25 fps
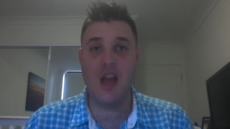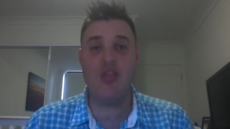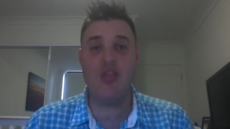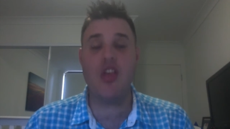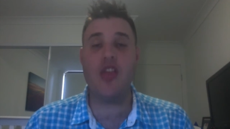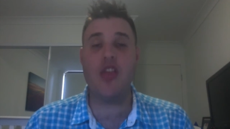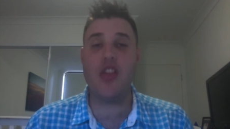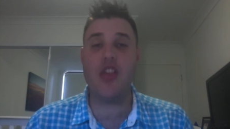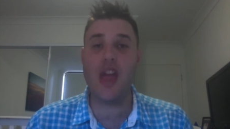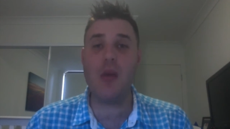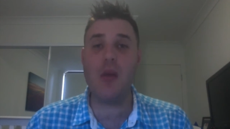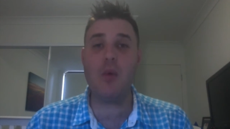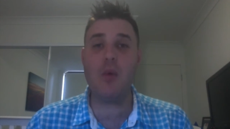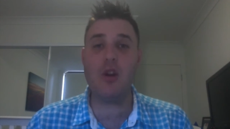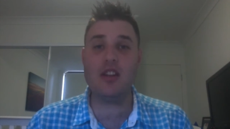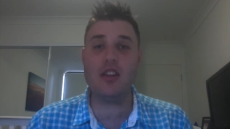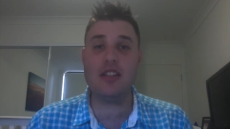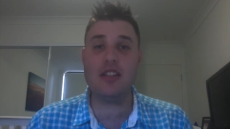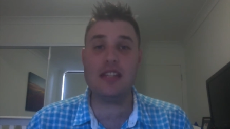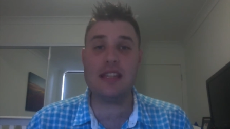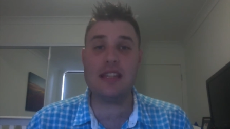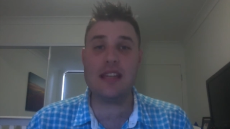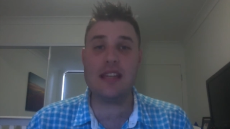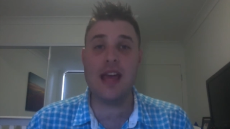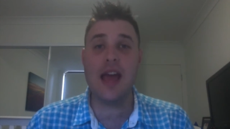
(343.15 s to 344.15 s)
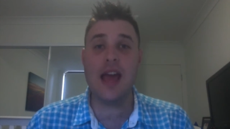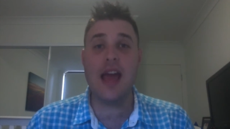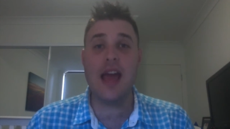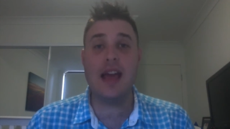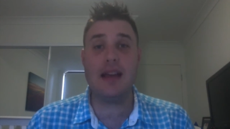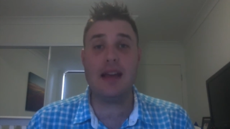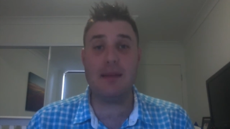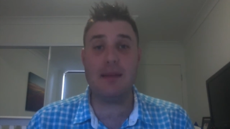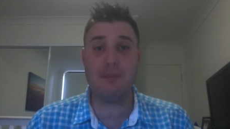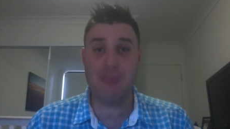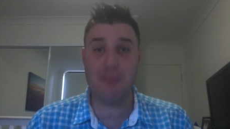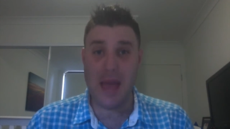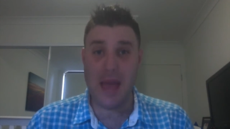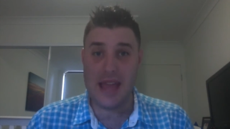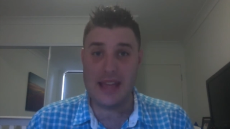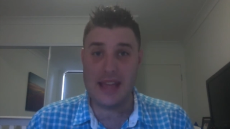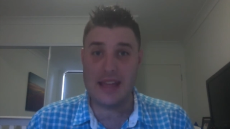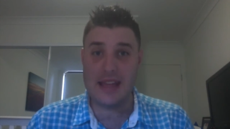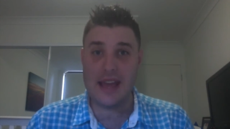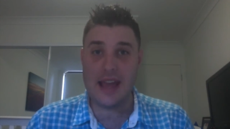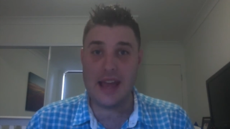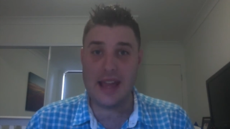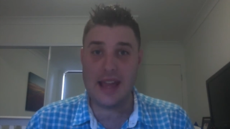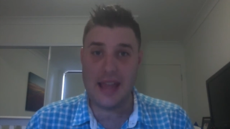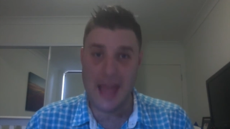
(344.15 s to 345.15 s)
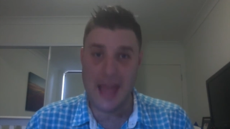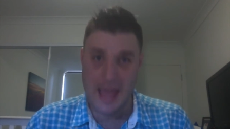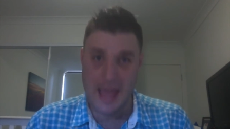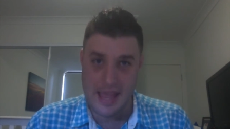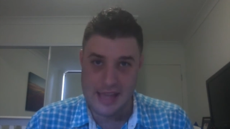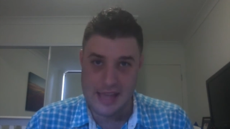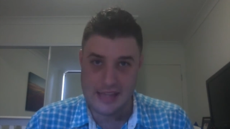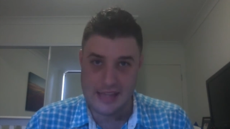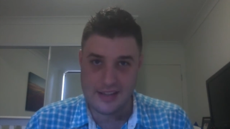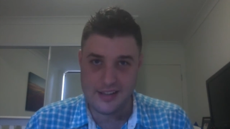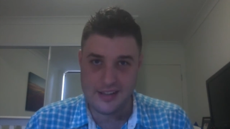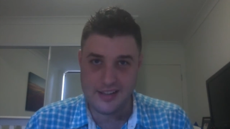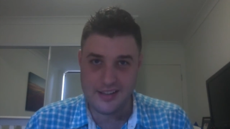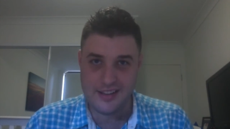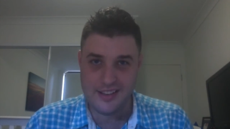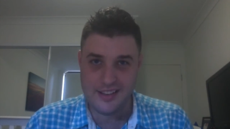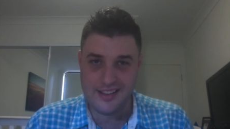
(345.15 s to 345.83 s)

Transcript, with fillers: that they wanted bake a cake.